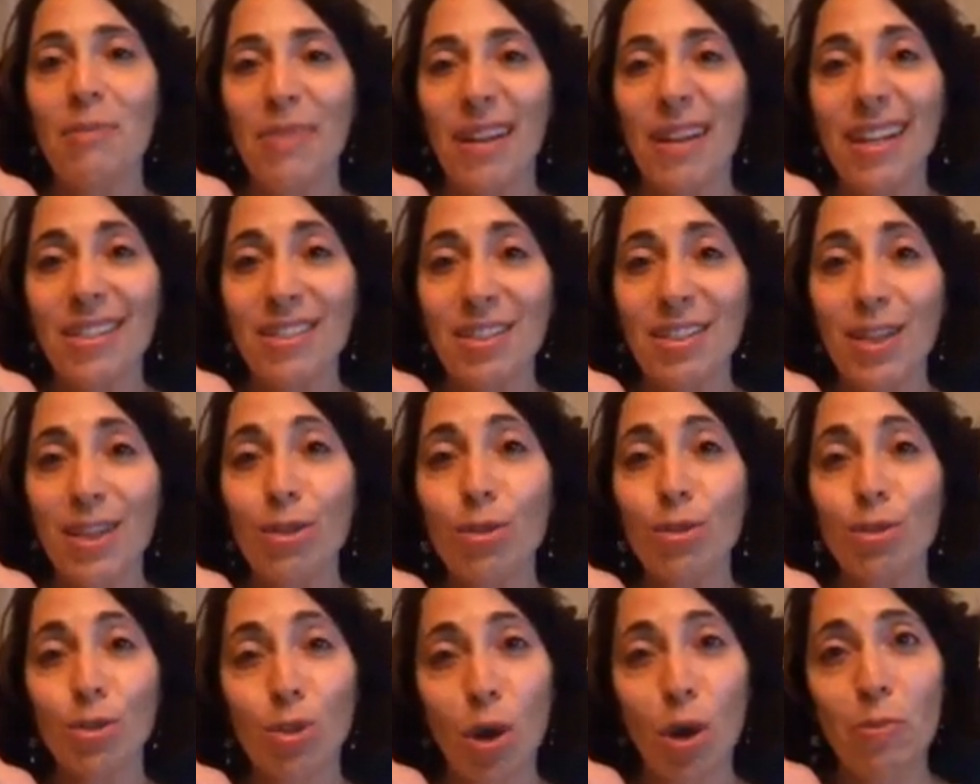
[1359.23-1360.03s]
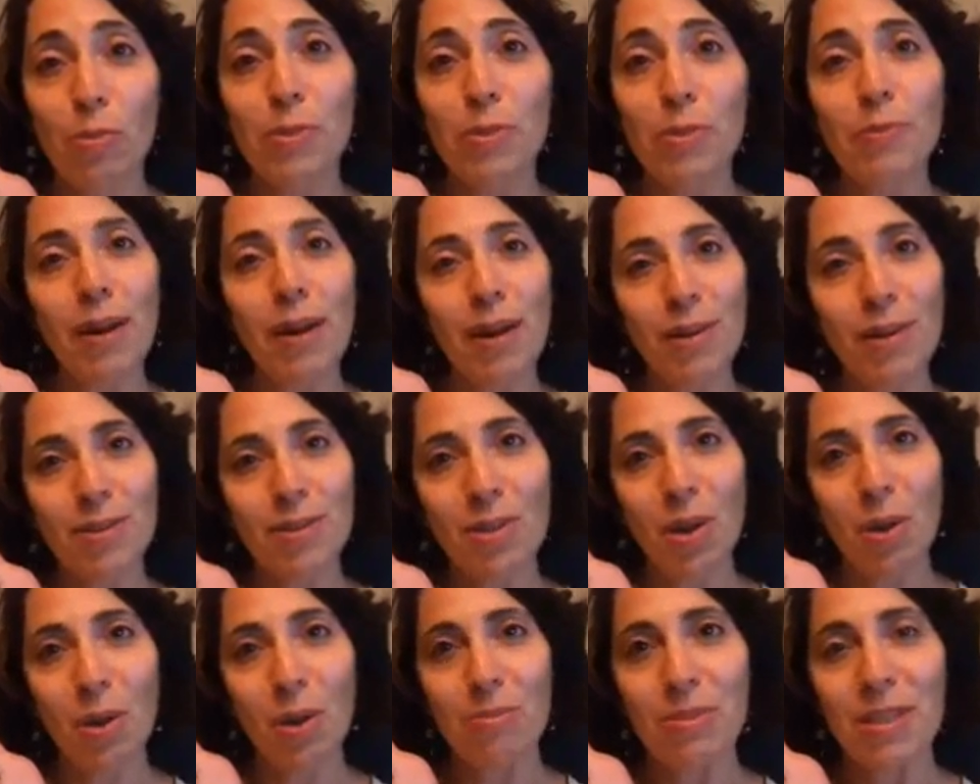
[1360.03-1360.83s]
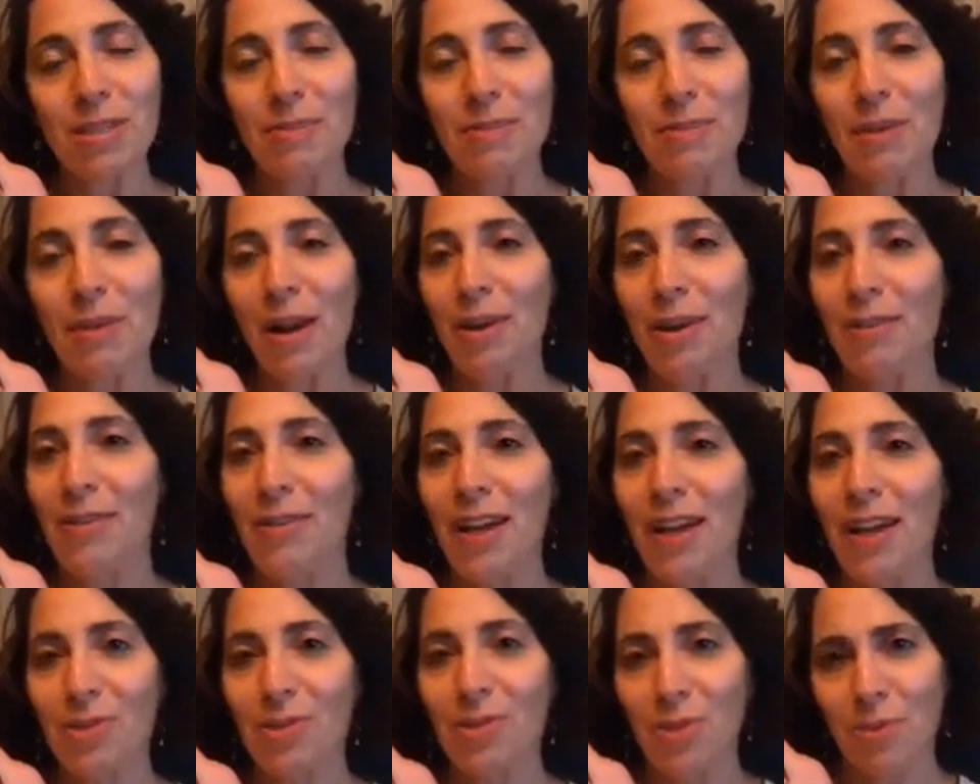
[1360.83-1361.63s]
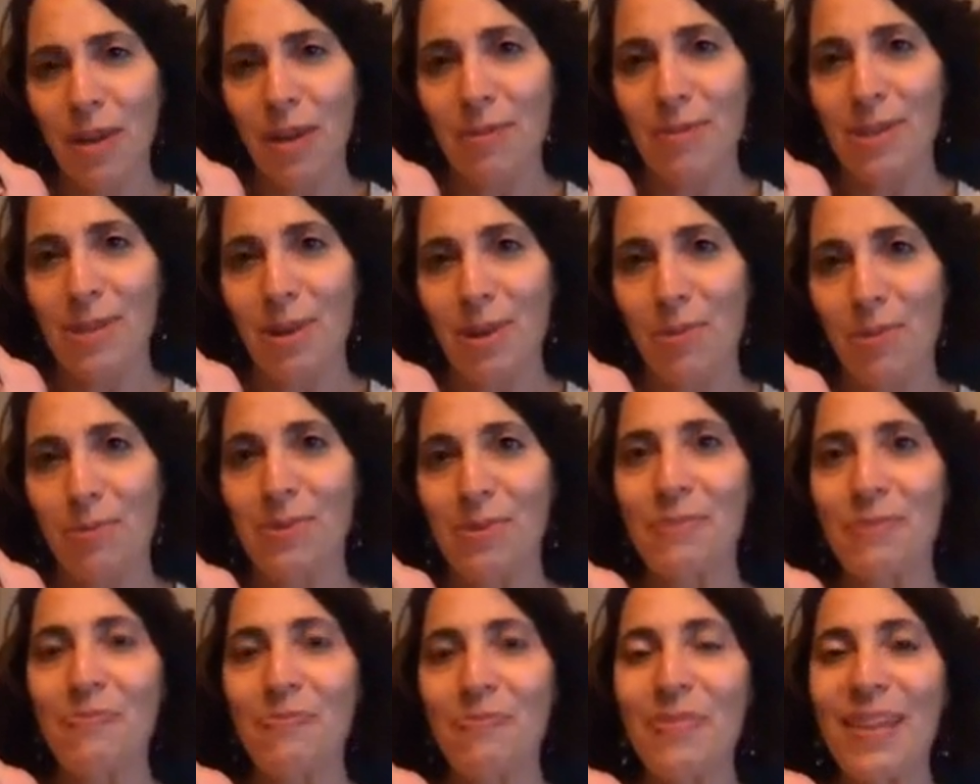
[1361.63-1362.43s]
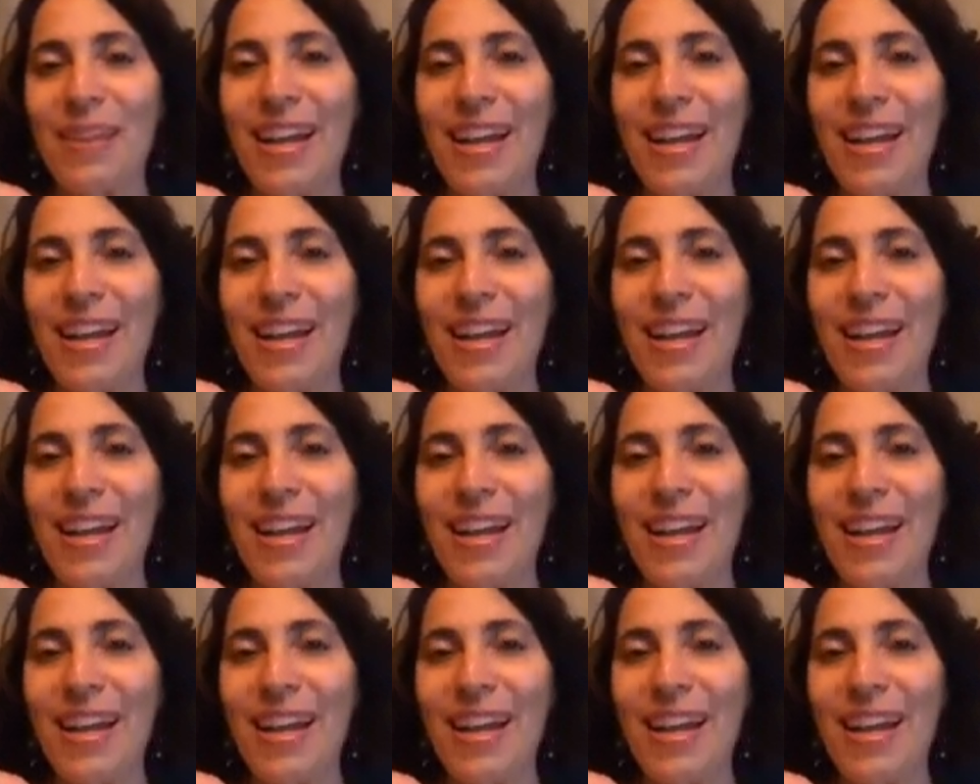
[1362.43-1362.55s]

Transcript: But actually, they're scopes. Periscopes, as a matter of fact. Or baby scopes.